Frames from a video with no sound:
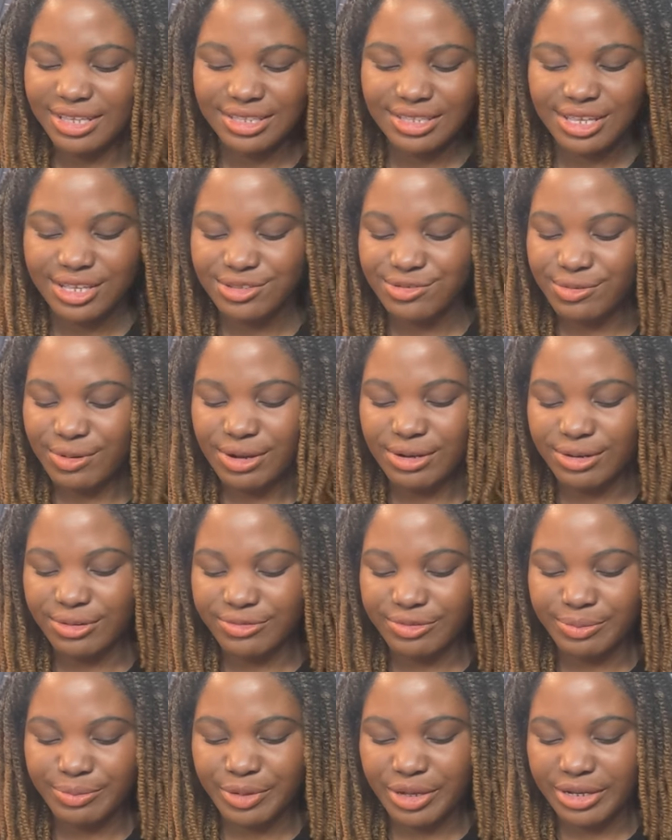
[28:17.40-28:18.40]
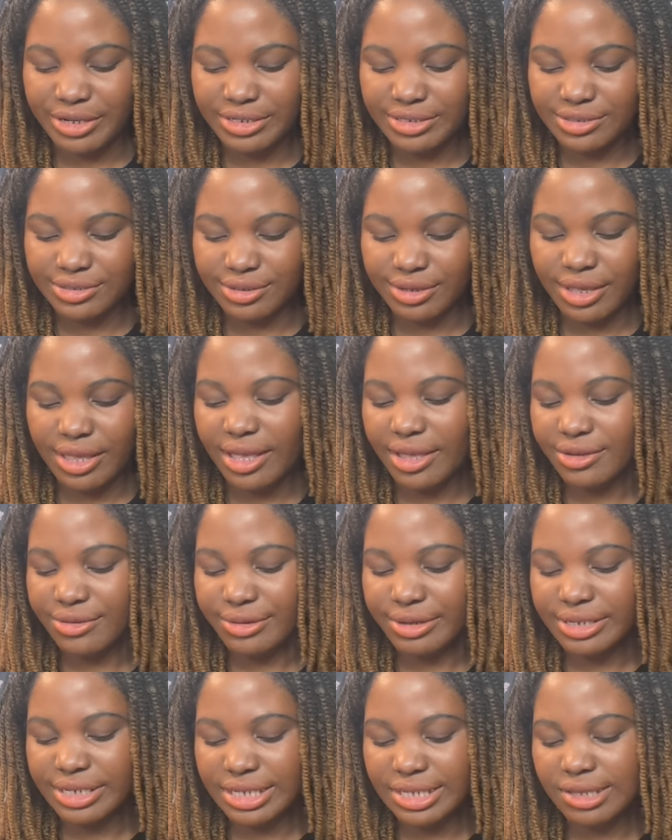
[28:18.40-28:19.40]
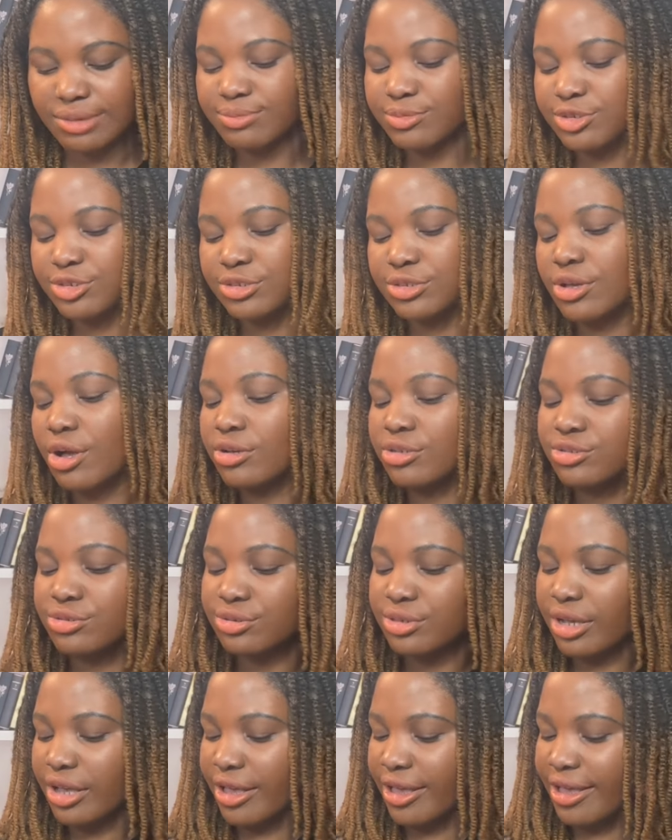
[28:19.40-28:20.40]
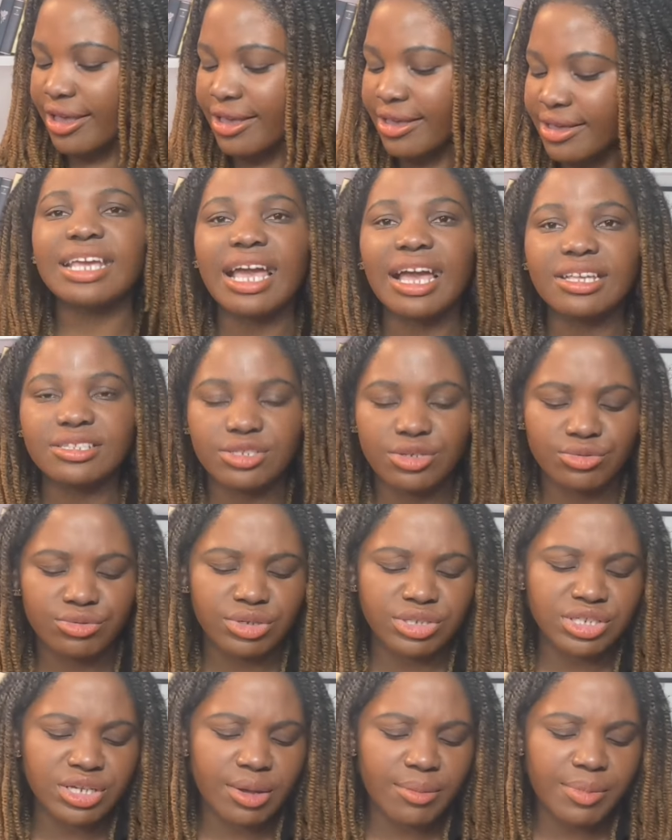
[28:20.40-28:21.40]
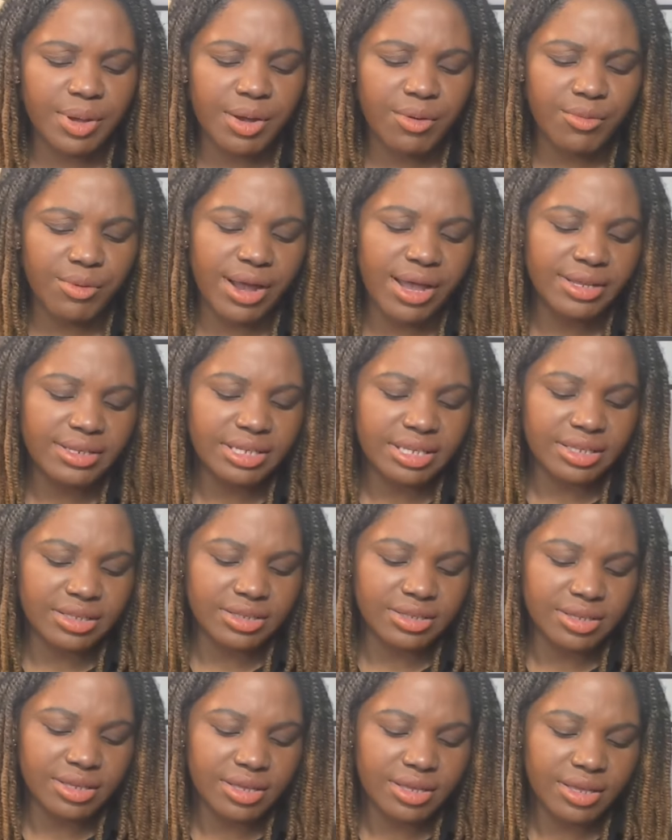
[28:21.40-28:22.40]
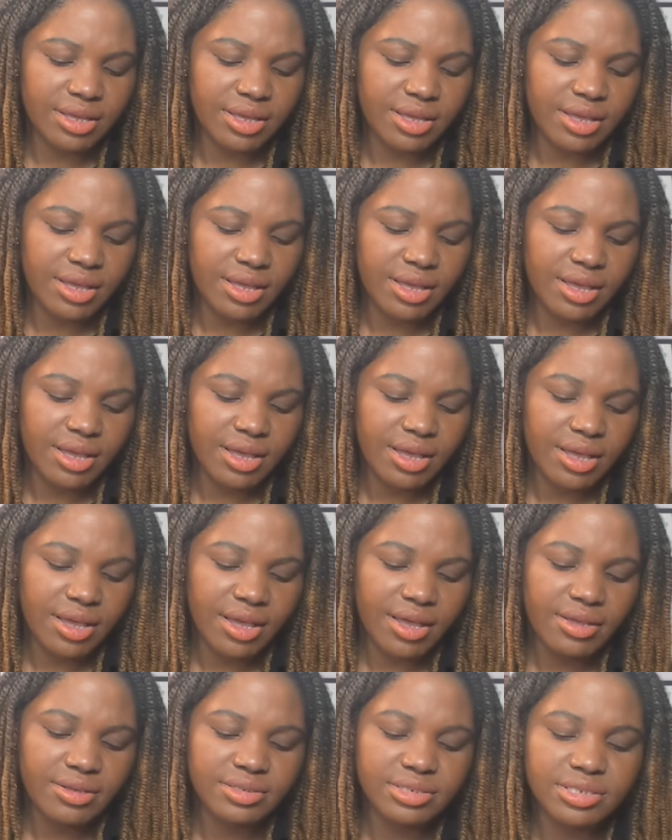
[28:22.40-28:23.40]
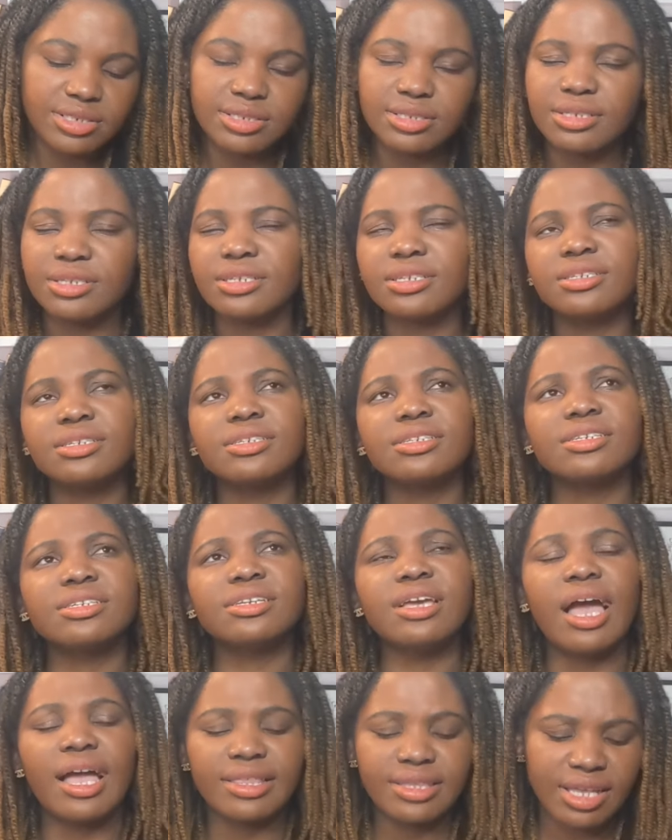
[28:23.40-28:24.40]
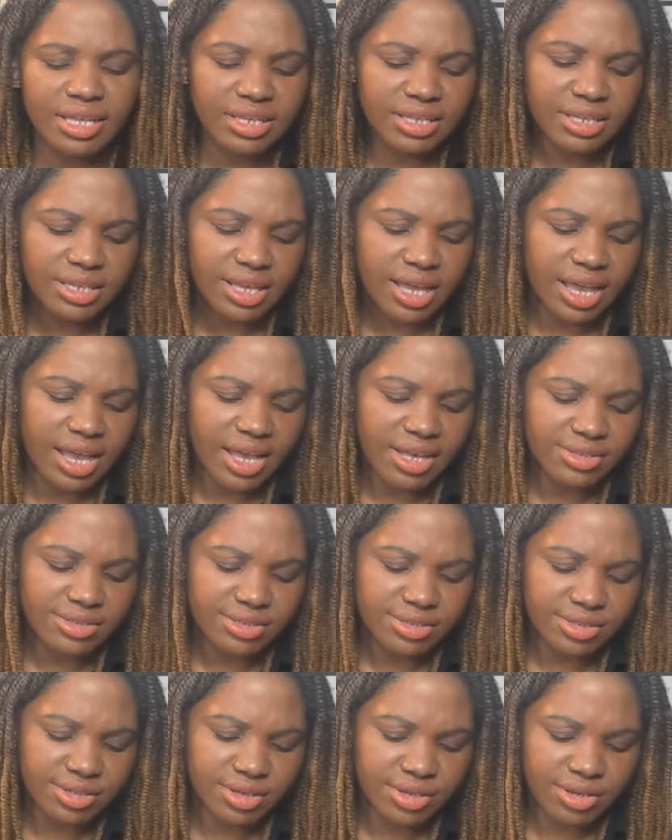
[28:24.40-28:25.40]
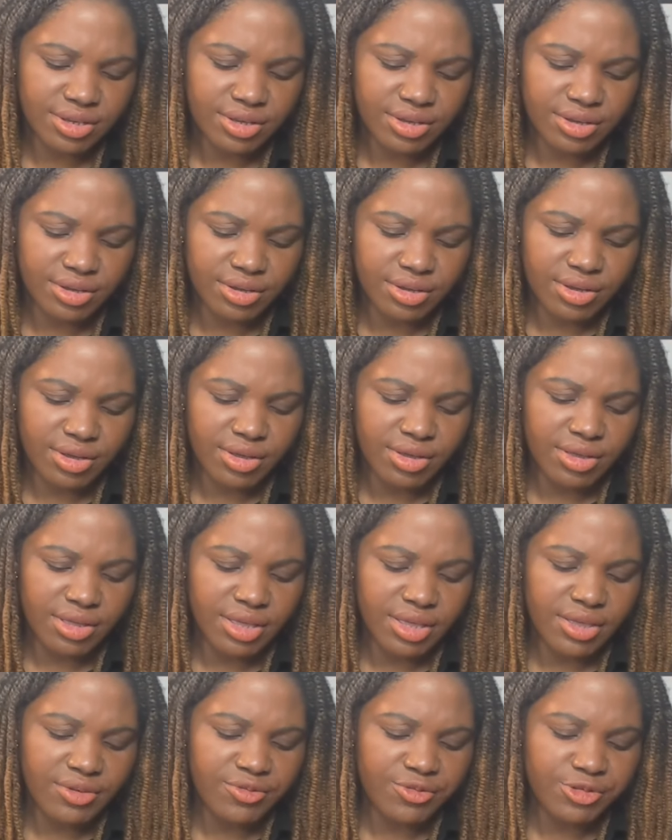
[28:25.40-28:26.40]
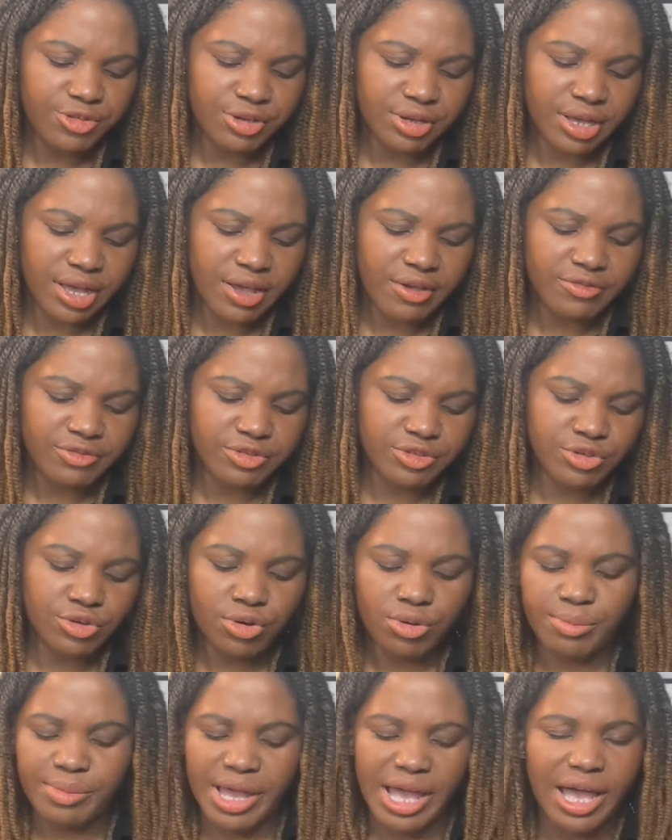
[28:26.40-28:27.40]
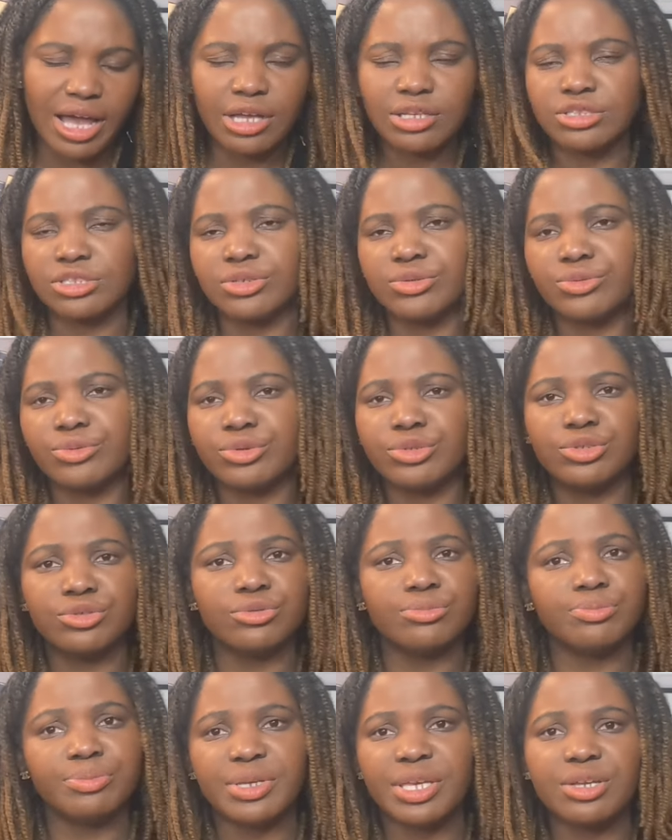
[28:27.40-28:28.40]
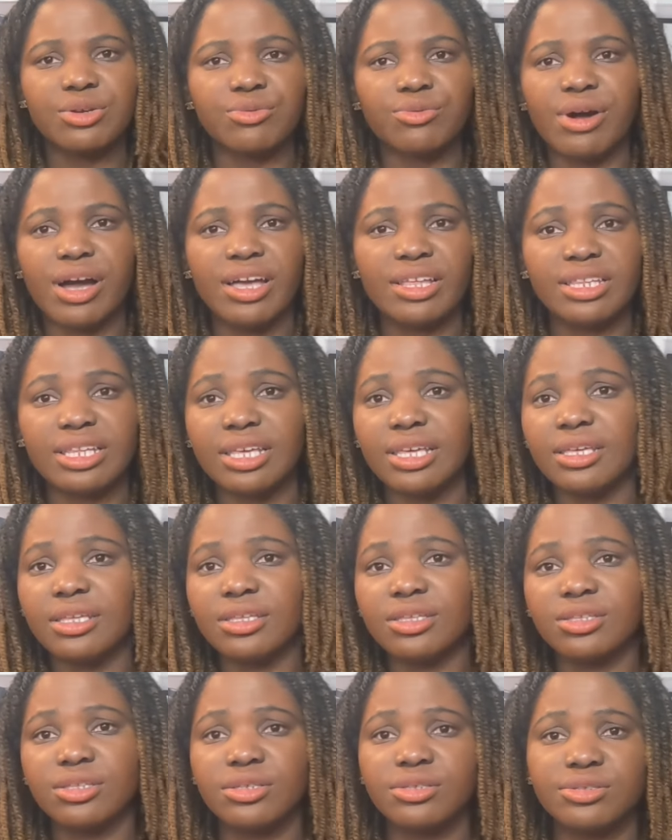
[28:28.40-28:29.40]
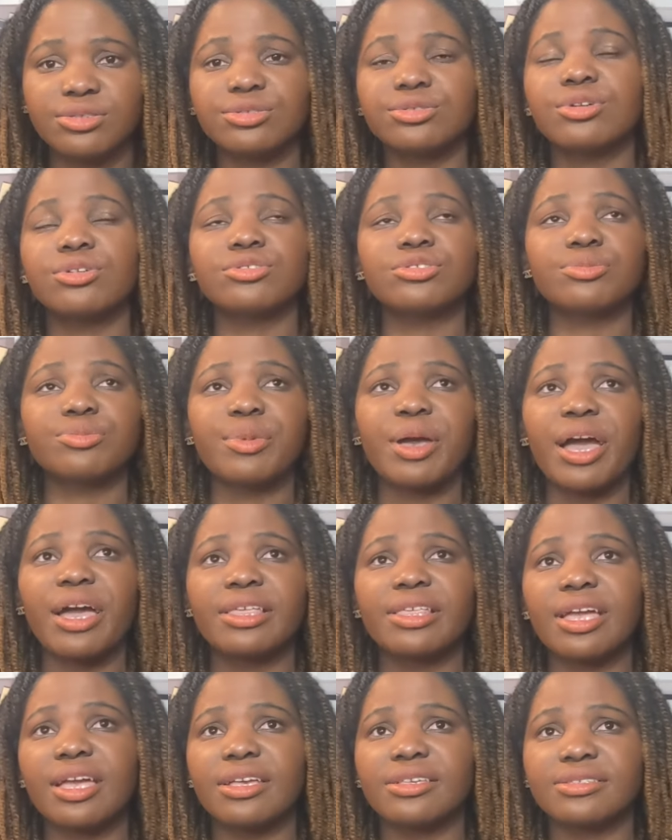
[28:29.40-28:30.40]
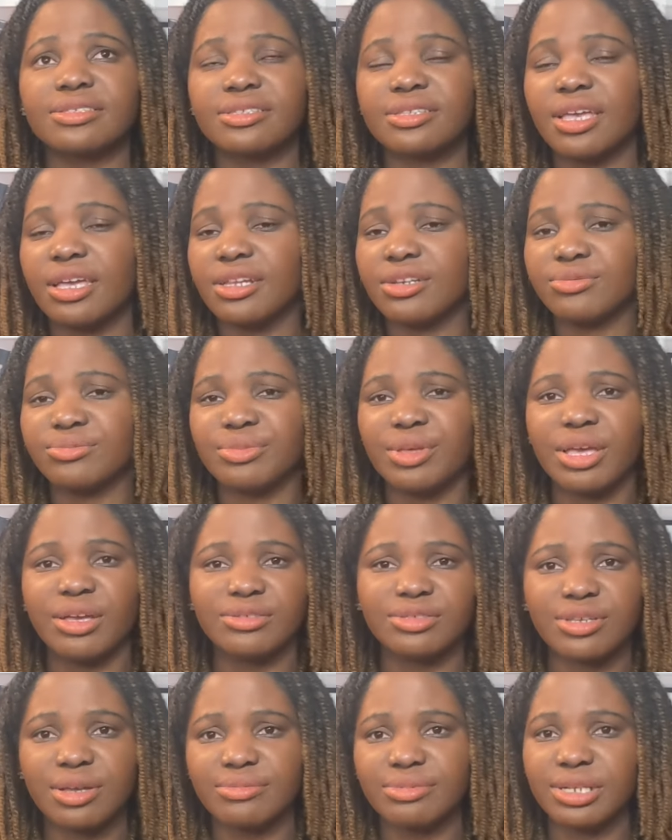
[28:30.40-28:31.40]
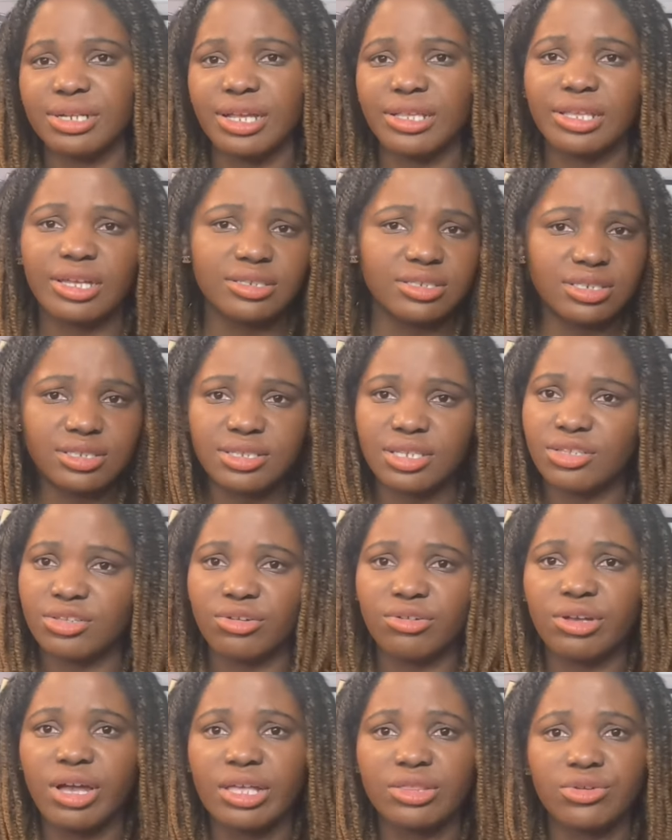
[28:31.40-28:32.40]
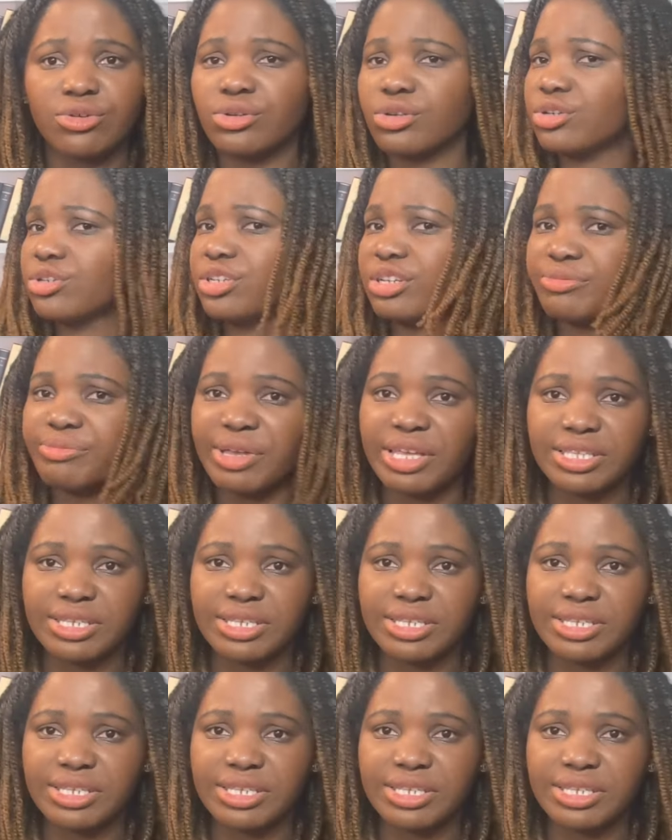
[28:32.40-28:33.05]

That's what I love about Hyeseon. And he came to talk to her. He asked a question about Gwanhee. Uh, she, he, I think he asked her uh, if you have to go back, would you pick Gwanhee to go to paradise instead of me or something like that? She said, no, I don't regret my